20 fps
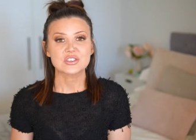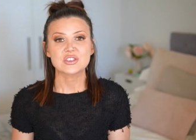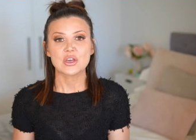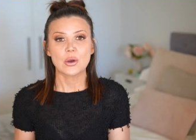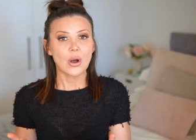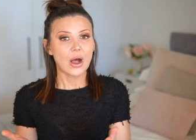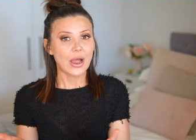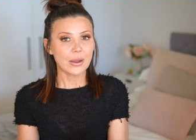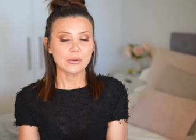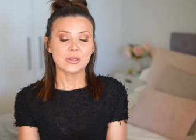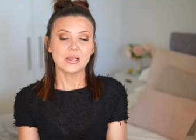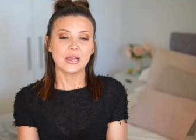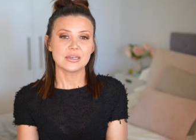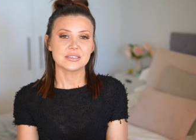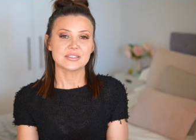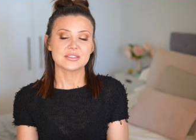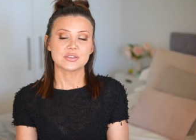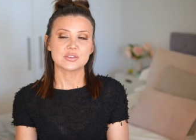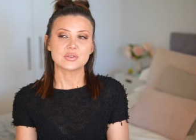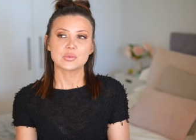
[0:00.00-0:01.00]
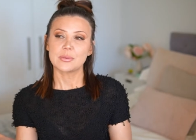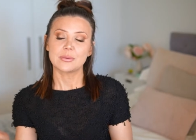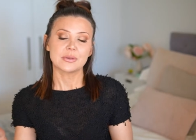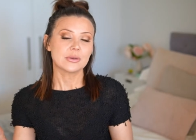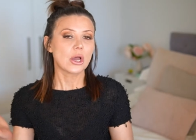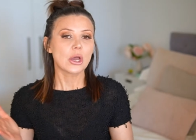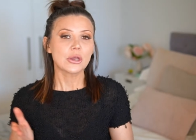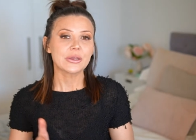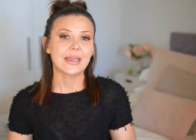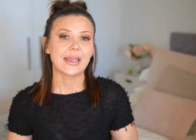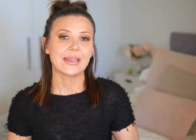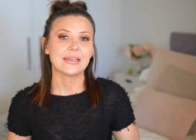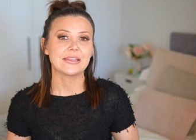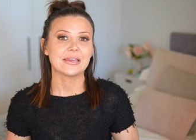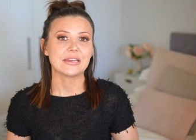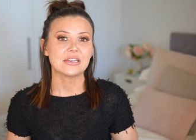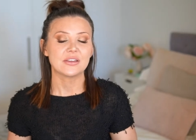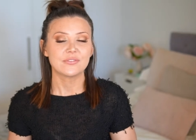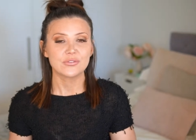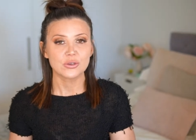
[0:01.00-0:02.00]
So I will ask those women, okay
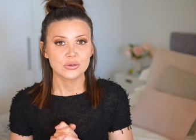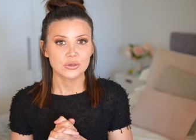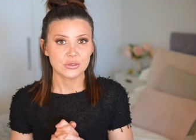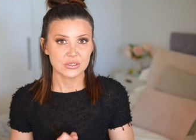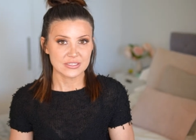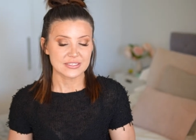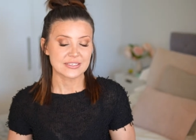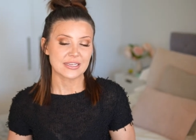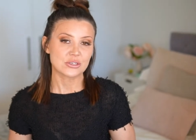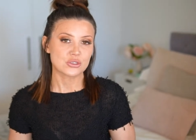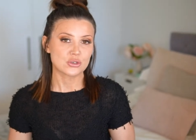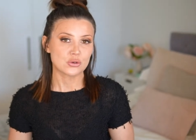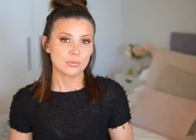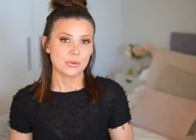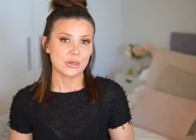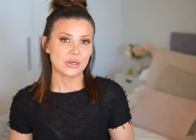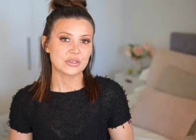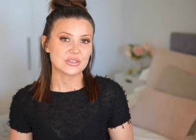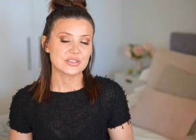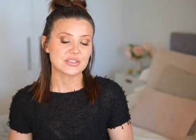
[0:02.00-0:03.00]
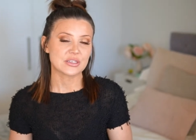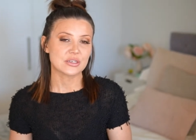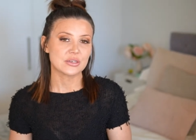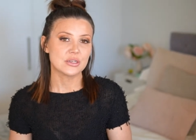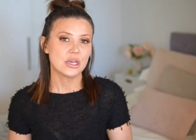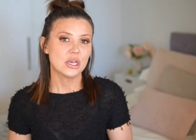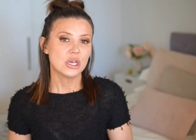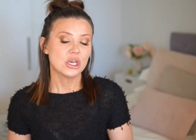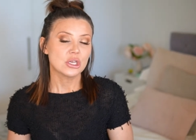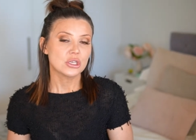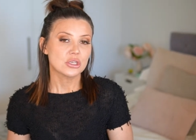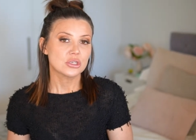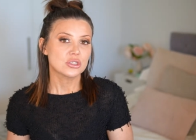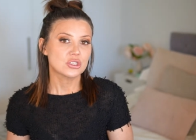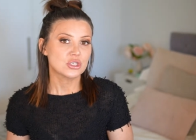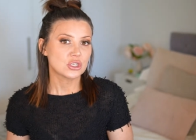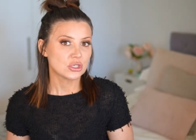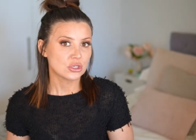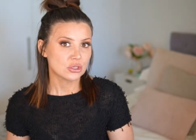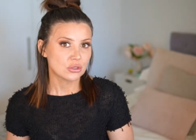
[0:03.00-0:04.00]
then, if you're not a sexual person,
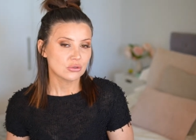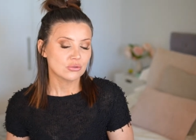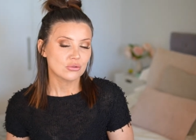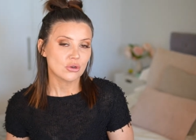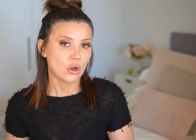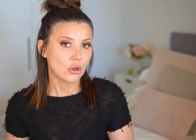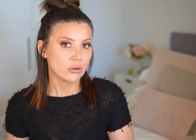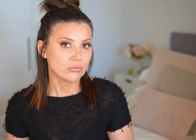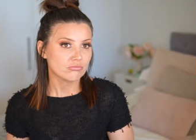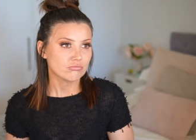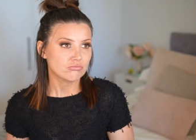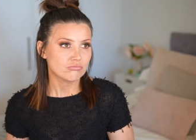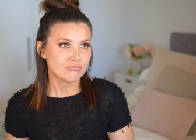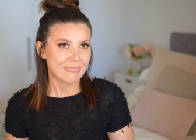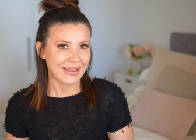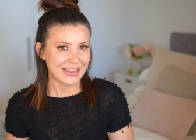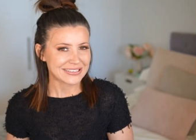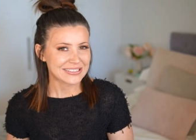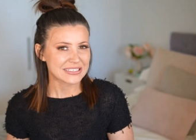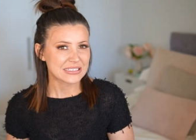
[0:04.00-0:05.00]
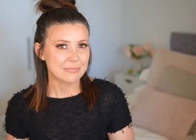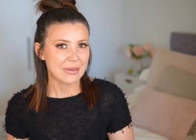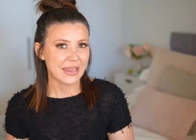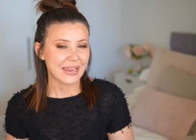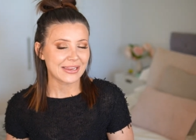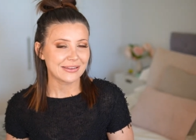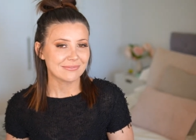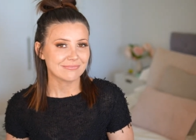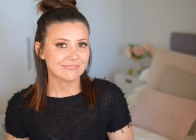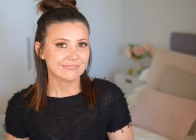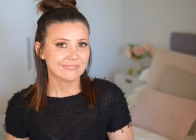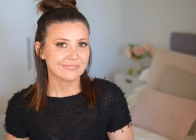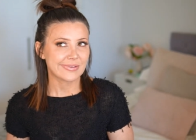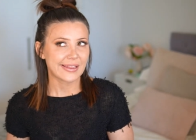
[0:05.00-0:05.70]
do you not masturbate?